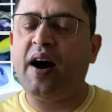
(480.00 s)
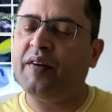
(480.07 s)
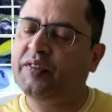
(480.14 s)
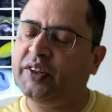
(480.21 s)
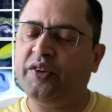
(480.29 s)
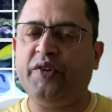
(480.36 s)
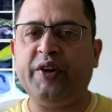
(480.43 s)

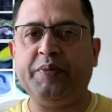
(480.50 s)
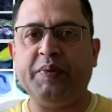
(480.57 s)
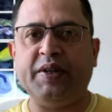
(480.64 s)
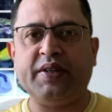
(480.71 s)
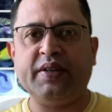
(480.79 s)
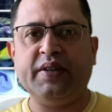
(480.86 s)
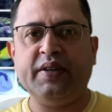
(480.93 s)
after the
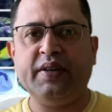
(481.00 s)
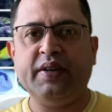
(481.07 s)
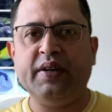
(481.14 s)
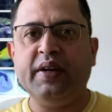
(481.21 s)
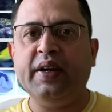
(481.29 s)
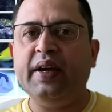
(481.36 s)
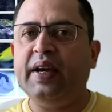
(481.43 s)
treatment.
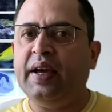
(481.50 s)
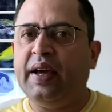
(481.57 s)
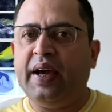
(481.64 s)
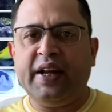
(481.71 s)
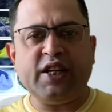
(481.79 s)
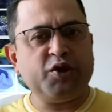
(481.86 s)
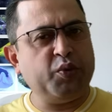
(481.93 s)

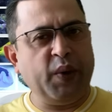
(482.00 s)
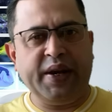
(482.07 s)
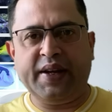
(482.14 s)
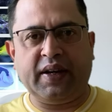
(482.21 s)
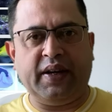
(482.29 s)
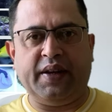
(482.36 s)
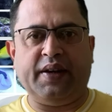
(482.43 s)
It is
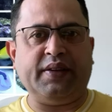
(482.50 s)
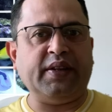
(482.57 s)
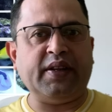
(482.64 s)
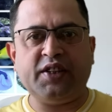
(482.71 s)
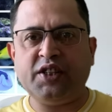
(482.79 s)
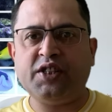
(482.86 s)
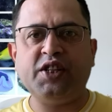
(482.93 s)
very clear
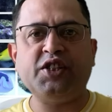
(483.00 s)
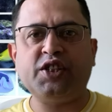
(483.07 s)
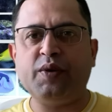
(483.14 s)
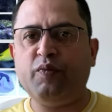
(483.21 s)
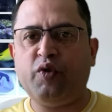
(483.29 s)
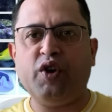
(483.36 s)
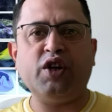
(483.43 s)
that this
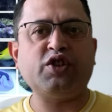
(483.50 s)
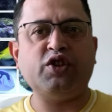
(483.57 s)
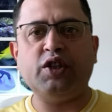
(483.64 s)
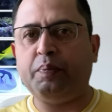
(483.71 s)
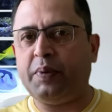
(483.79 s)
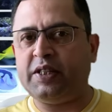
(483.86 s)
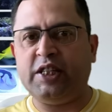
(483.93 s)
system works
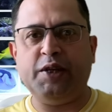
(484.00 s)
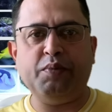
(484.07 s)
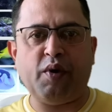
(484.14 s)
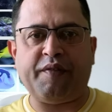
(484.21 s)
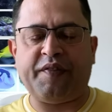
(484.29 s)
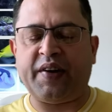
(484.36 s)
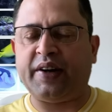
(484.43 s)
on the
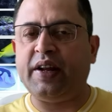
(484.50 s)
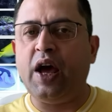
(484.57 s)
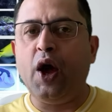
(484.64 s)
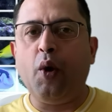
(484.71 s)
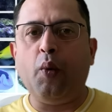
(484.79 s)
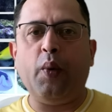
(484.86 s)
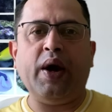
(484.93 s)
placebo effect,
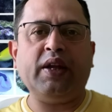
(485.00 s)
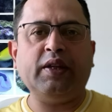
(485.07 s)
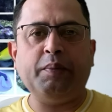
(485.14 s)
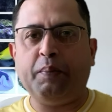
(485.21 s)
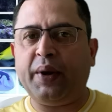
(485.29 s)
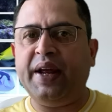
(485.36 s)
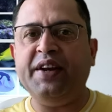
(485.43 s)
where
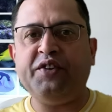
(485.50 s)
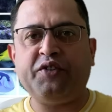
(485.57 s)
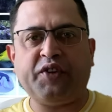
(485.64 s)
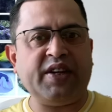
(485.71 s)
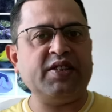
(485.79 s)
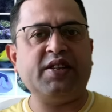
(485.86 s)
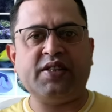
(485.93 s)
the brain
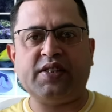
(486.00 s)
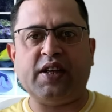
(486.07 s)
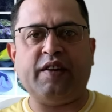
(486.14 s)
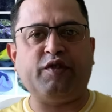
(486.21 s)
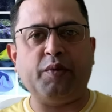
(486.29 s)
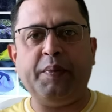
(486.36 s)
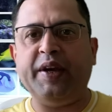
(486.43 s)
tricks
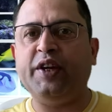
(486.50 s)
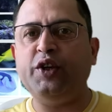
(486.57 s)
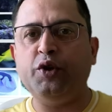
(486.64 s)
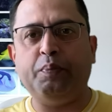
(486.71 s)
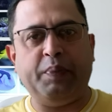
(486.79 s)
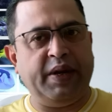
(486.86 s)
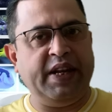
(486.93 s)
itself to making
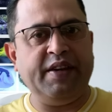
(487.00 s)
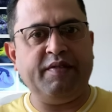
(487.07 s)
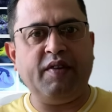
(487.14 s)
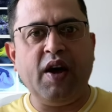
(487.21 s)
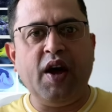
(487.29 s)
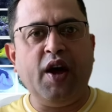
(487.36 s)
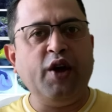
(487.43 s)
you
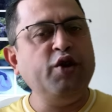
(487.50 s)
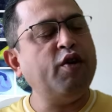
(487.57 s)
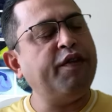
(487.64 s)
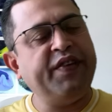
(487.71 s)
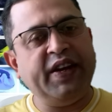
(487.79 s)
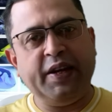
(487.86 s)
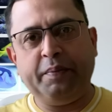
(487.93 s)
believe you
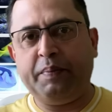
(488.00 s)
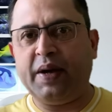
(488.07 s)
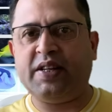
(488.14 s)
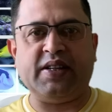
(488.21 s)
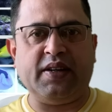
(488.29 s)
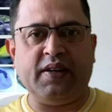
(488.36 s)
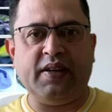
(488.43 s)
are feeling
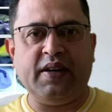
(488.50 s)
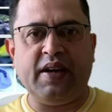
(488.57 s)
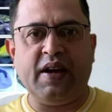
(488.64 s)
better.